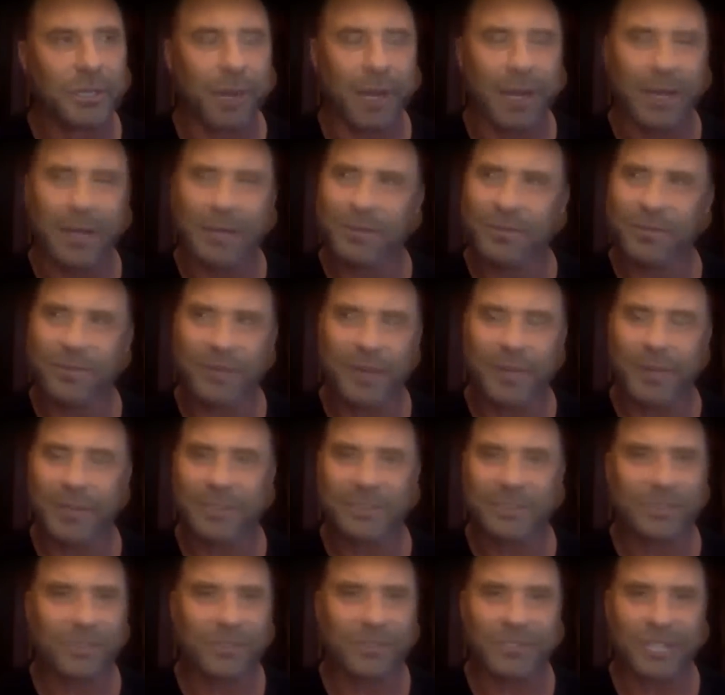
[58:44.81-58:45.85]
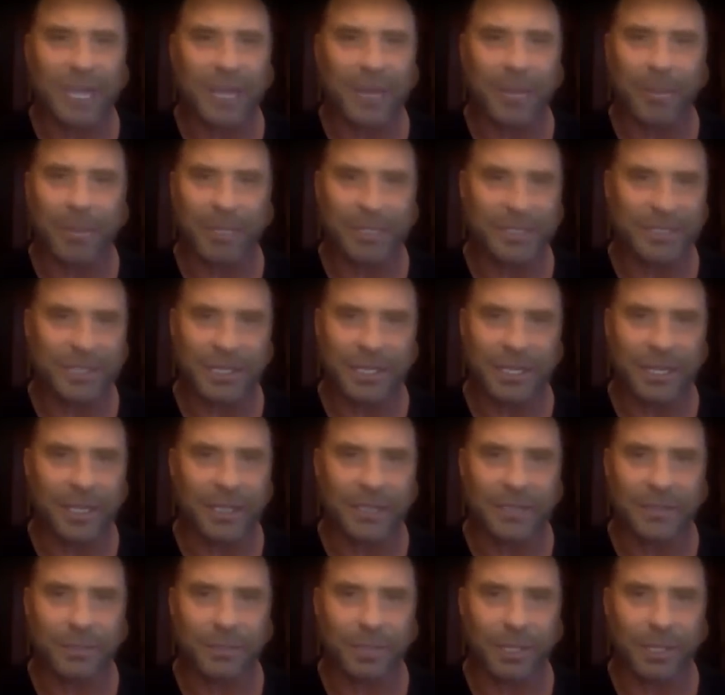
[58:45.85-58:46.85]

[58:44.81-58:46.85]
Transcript: but I don't find myself as happy as I'd like to